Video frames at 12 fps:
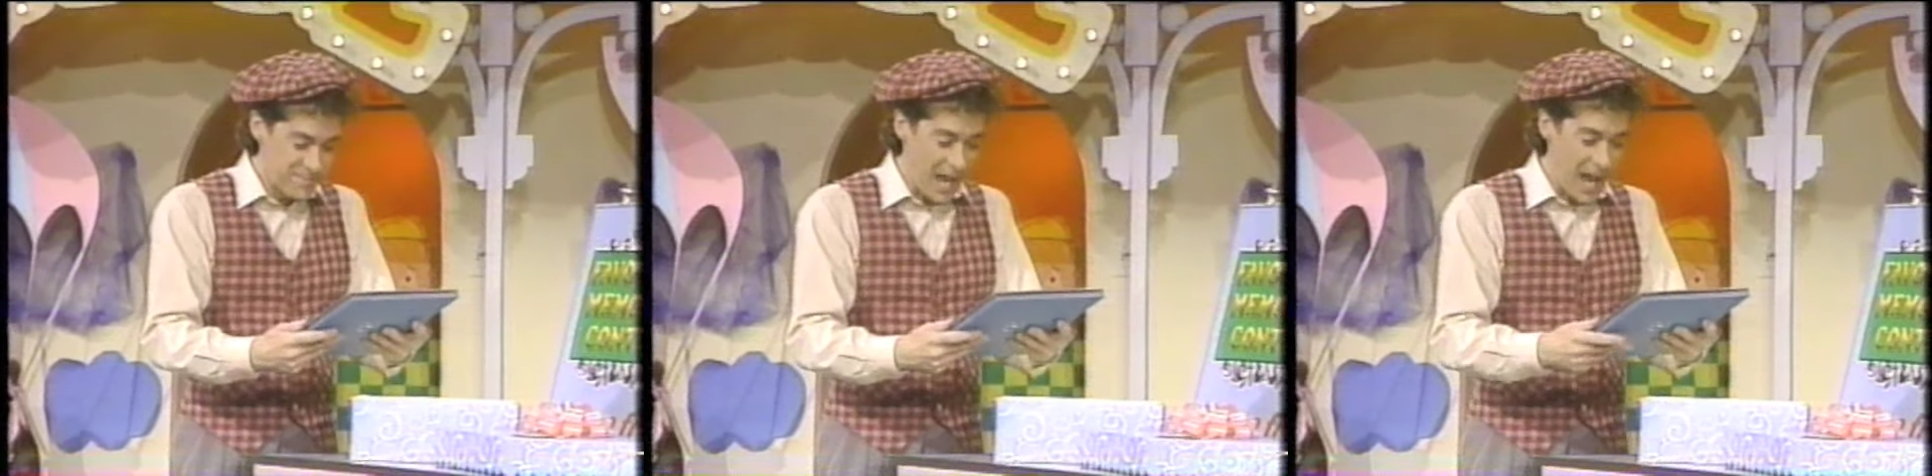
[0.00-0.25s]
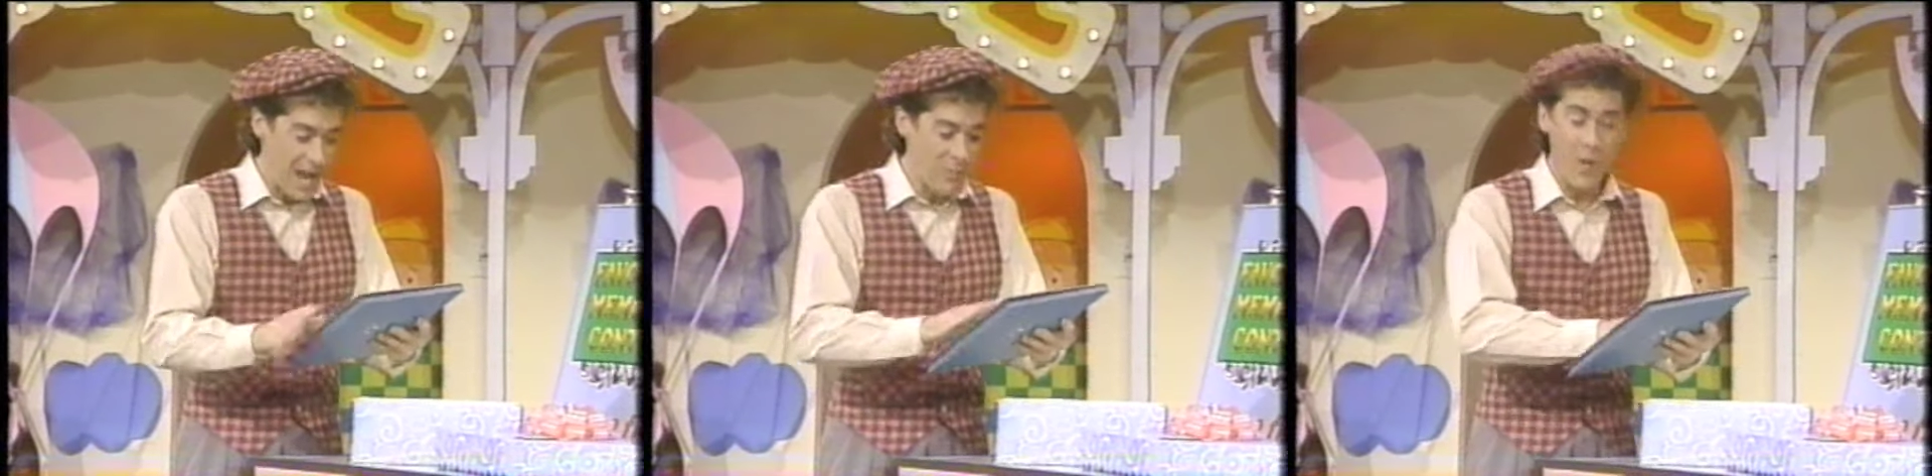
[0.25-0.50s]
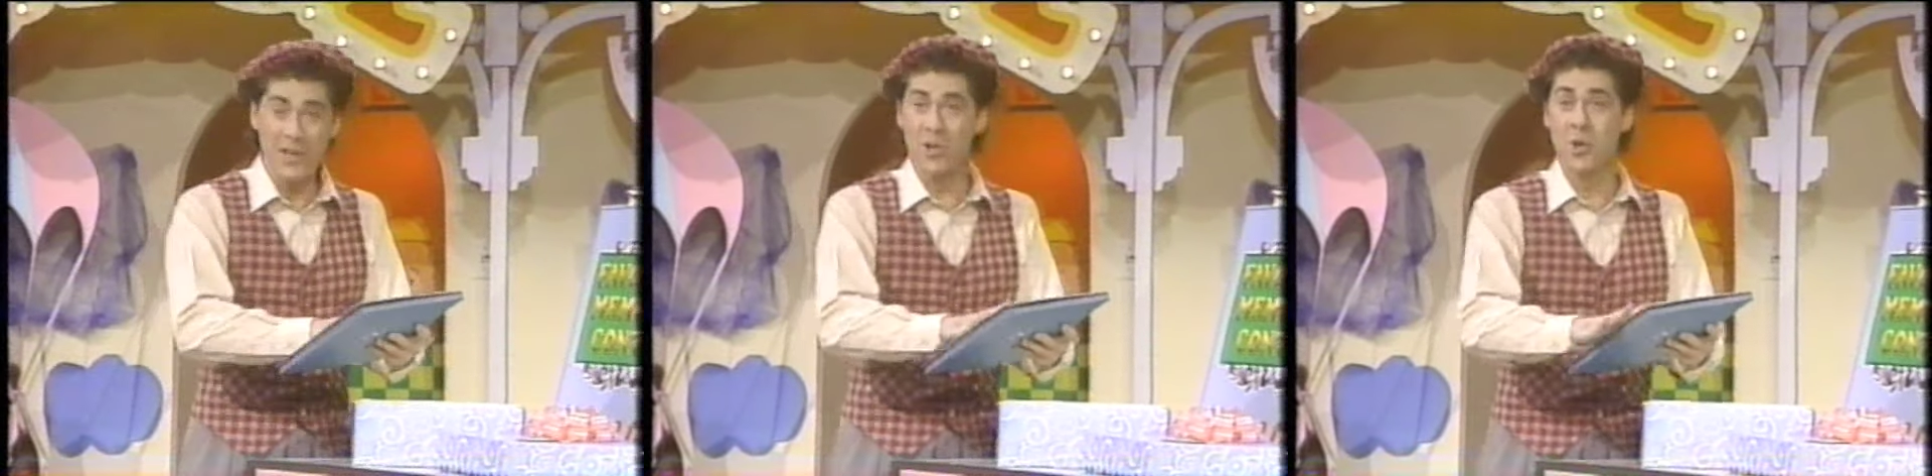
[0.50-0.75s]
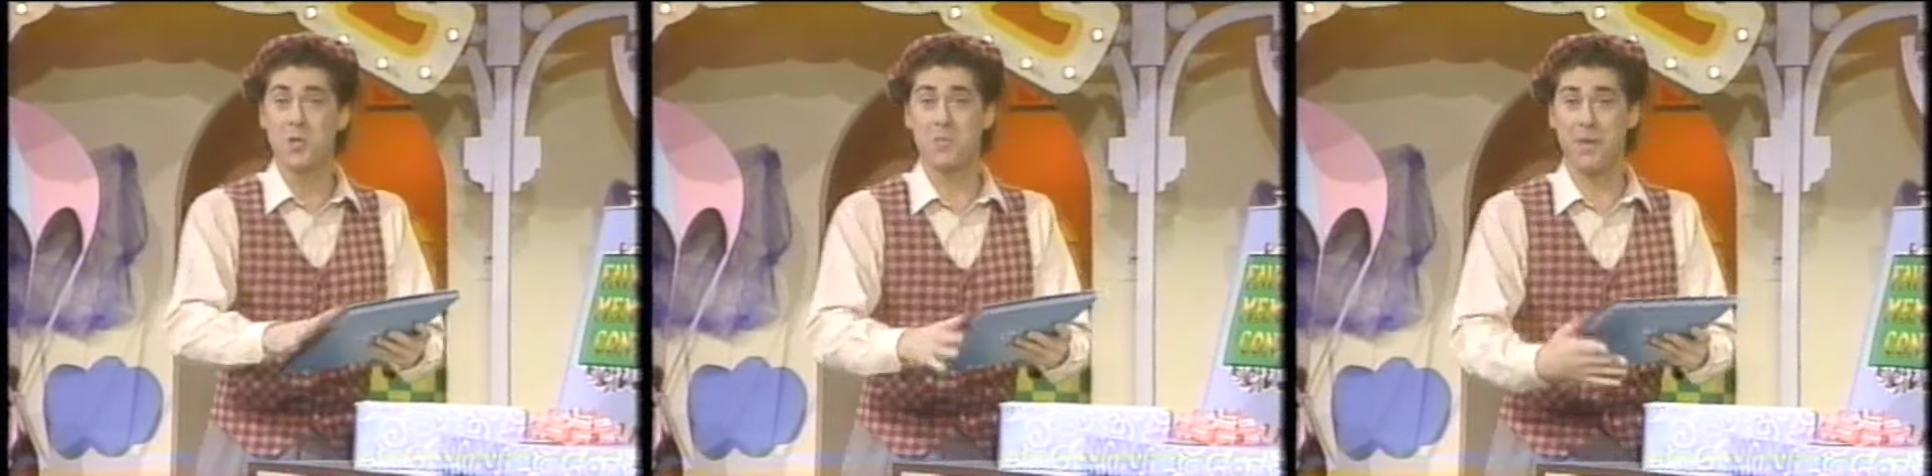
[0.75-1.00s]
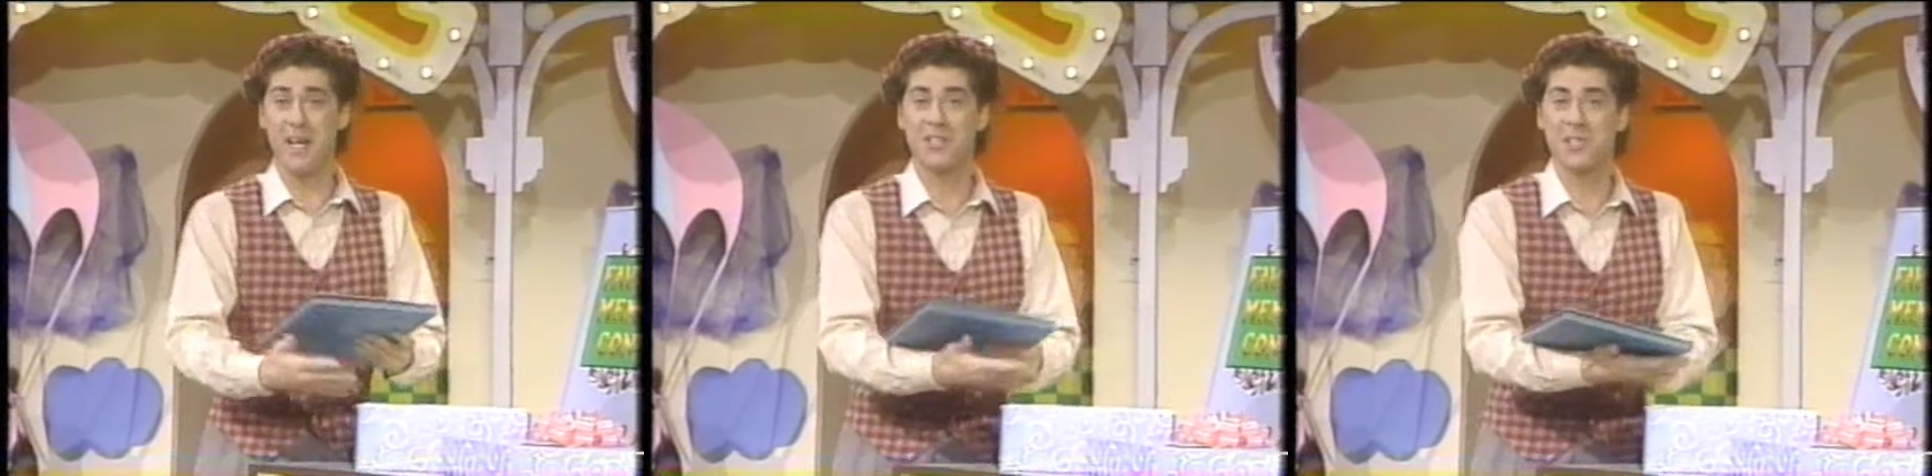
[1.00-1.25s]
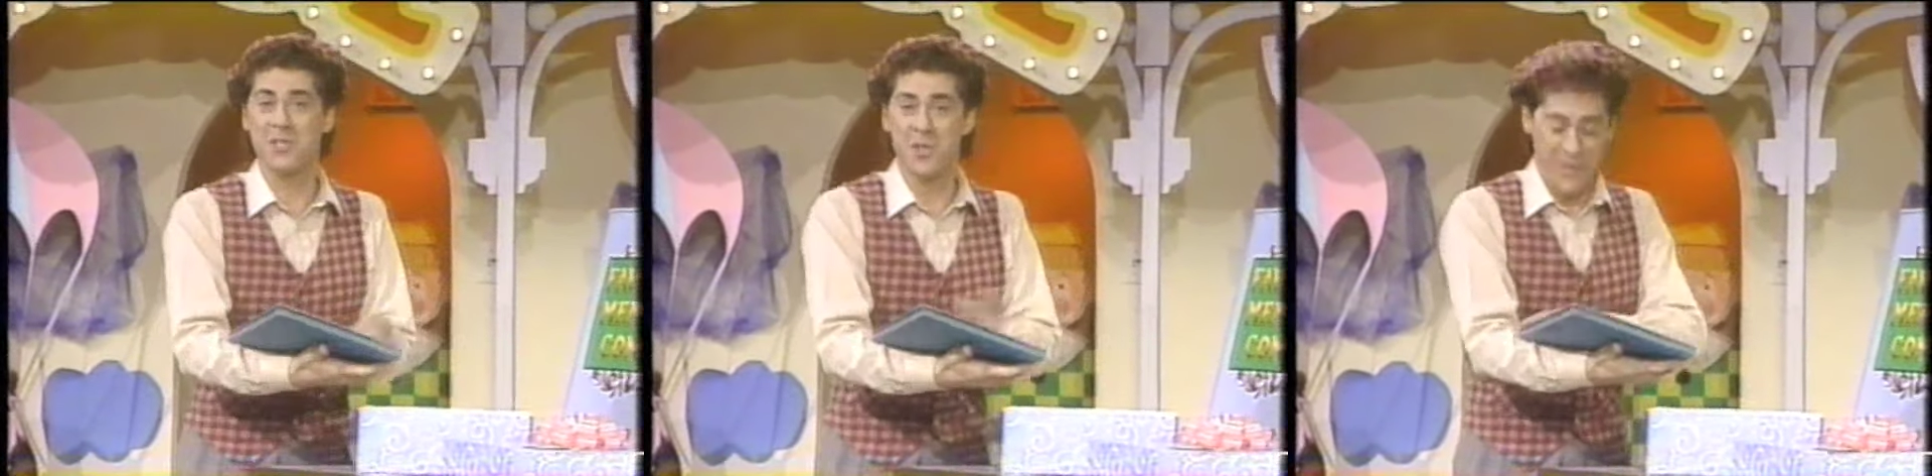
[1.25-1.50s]
I wonder whose
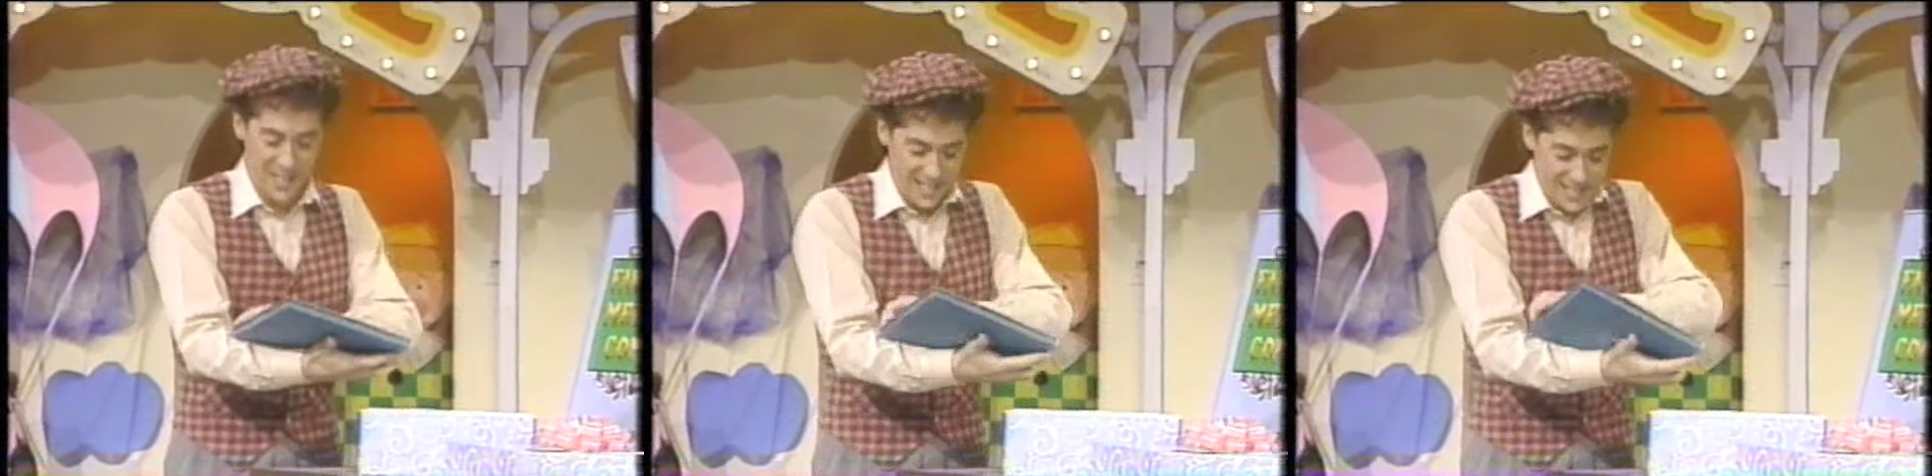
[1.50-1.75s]
pictures are in